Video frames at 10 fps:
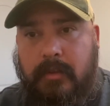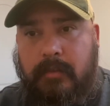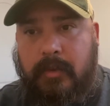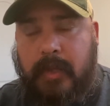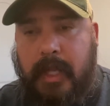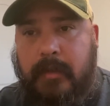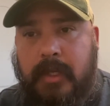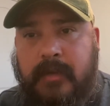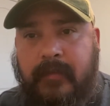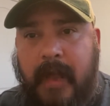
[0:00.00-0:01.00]
Okay,
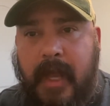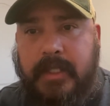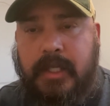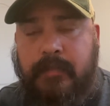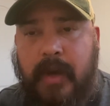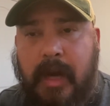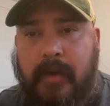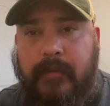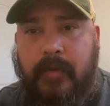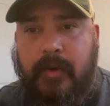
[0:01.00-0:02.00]
he's fast, he's
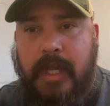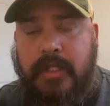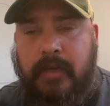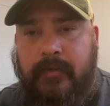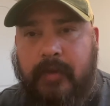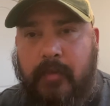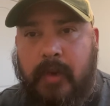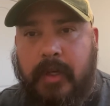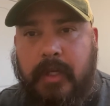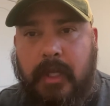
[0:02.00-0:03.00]
powerful, he has good
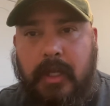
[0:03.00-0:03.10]
footwork.